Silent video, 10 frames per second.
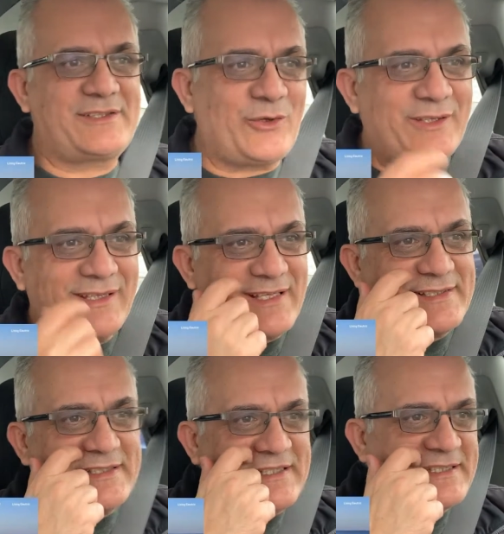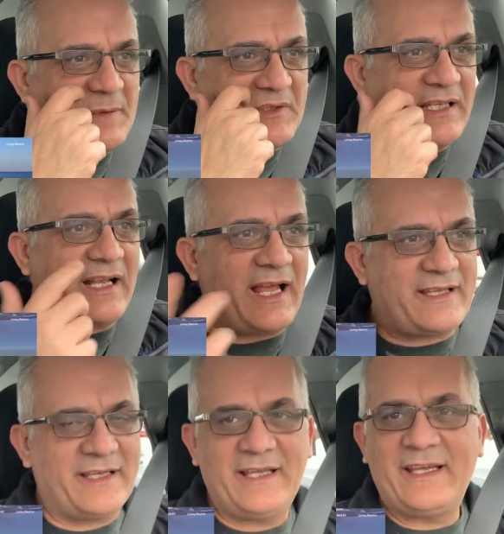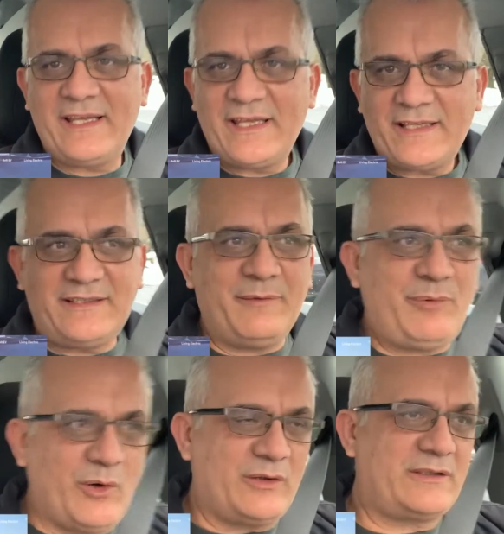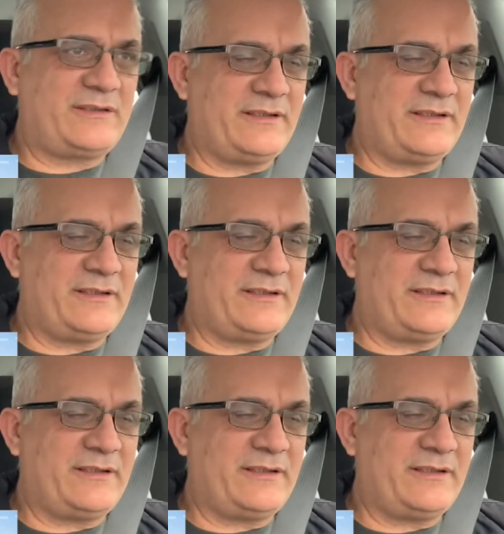So they see something like the Bolt